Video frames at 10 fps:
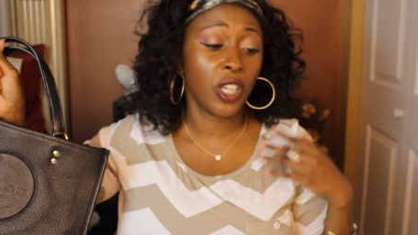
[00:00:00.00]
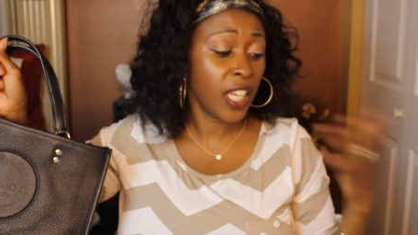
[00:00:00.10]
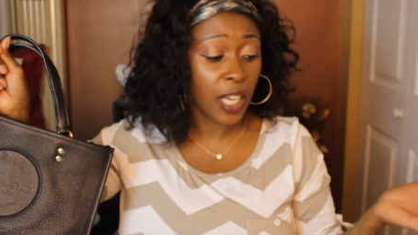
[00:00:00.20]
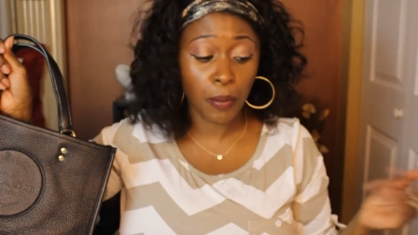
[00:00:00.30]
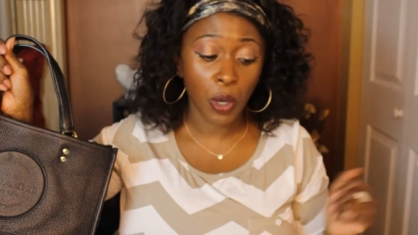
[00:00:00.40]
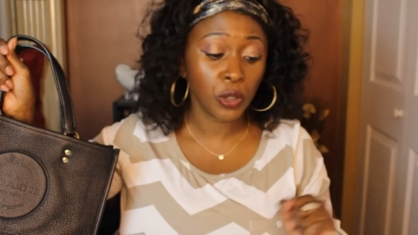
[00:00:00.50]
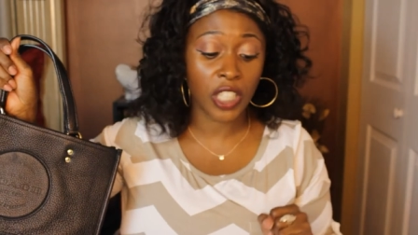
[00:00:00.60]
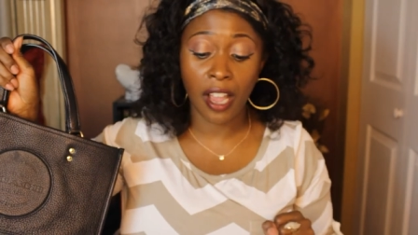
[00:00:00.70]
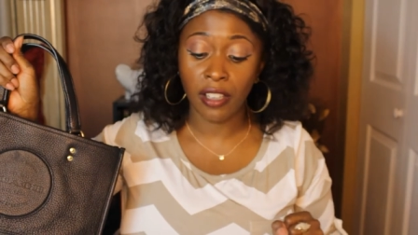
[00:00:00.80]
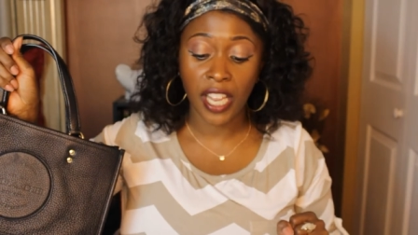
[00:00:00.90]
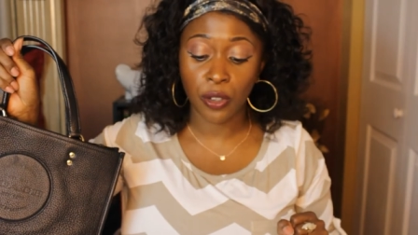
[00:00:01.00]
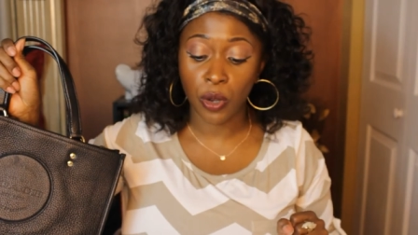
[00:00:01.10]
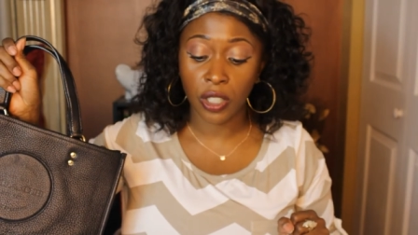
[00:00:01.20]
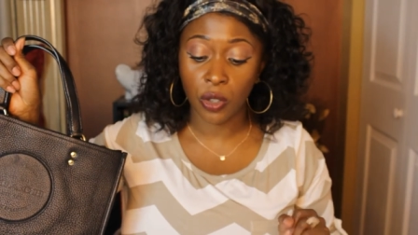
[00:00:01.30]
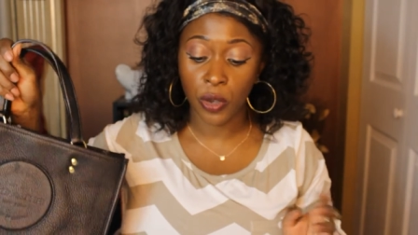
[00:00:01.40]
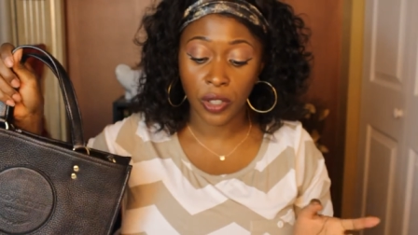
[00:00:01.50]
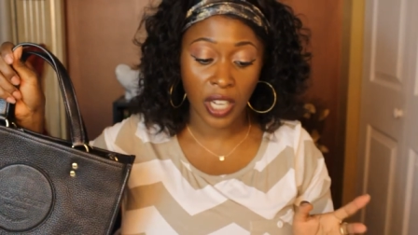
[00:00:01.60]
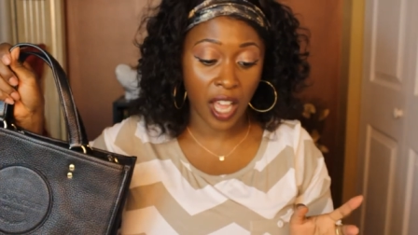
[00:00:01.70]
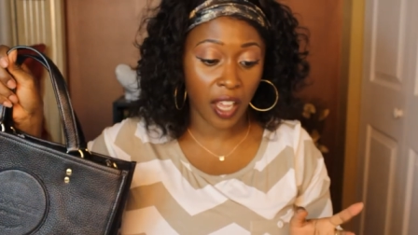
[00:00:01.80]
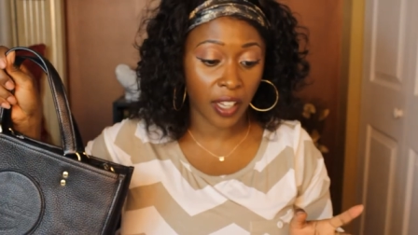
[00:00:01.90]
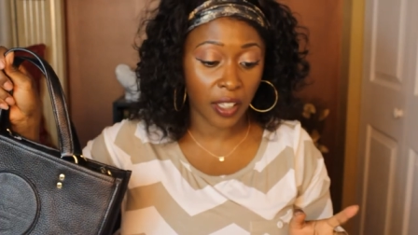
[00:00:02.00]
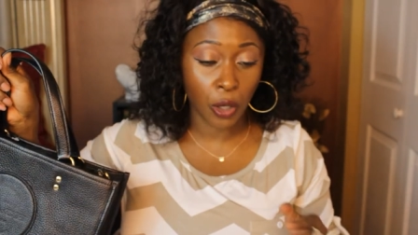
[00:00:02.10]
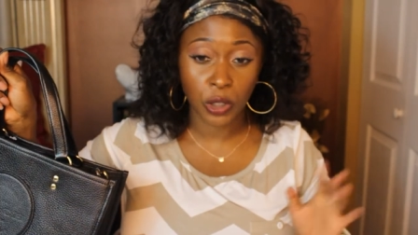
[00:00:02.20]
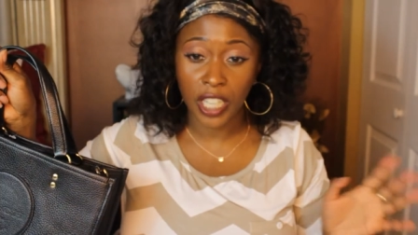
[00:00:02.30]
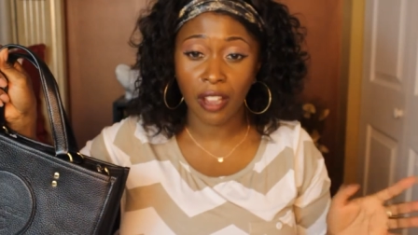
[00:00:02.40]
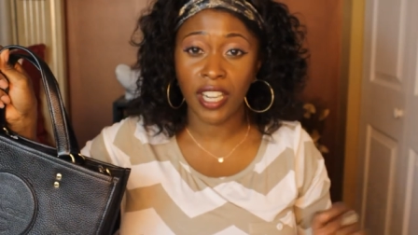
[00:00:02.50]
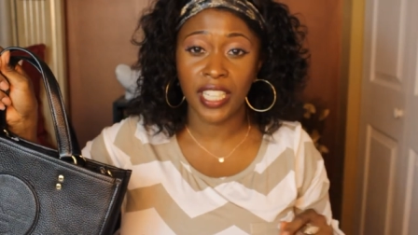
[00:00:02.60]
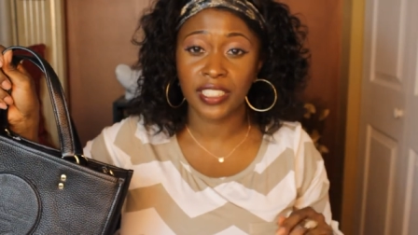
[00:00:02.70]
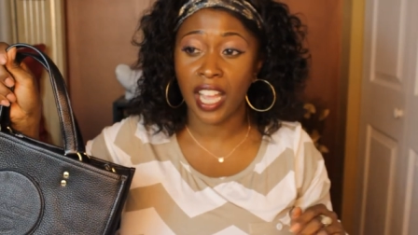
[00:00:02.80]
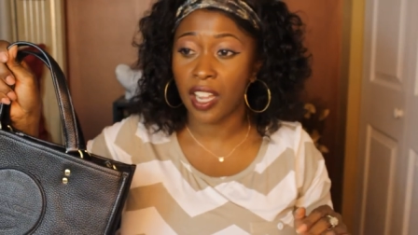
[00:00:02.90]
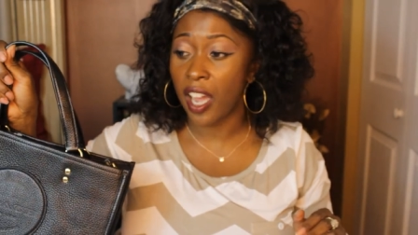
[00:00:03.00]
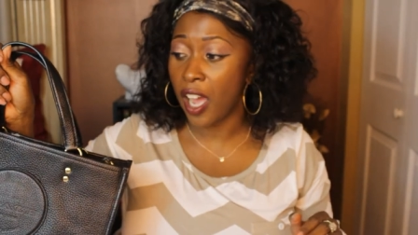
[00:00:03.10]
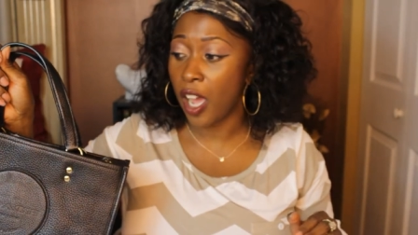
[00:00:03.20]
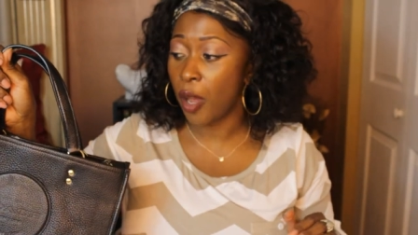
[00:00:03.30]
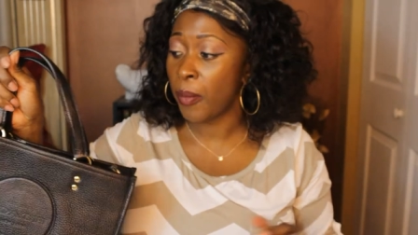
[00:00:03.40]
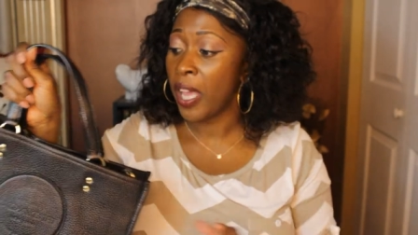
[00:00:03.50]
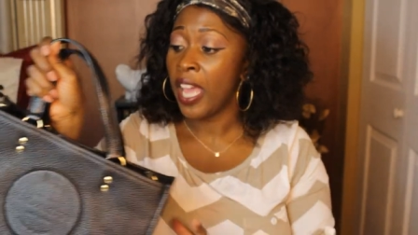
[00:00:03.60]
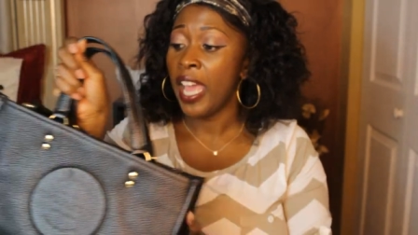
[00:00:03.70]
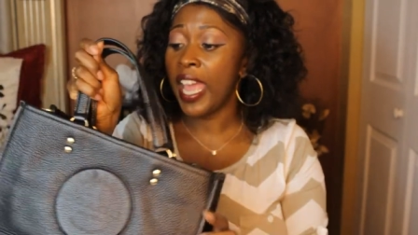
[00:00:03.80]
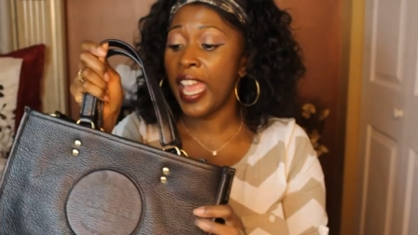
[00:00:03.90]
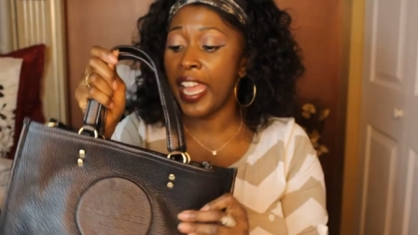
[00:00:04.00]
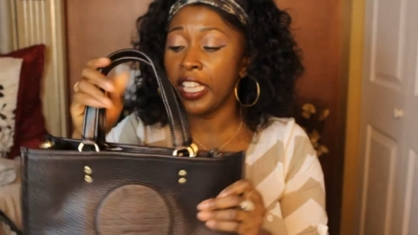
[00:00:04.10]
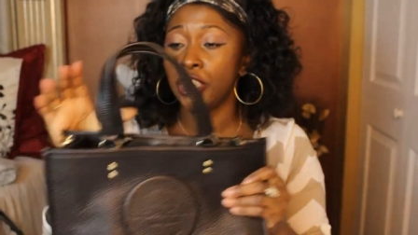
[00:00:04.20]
hit up Coach Outlet on online, coachoutlet.com, and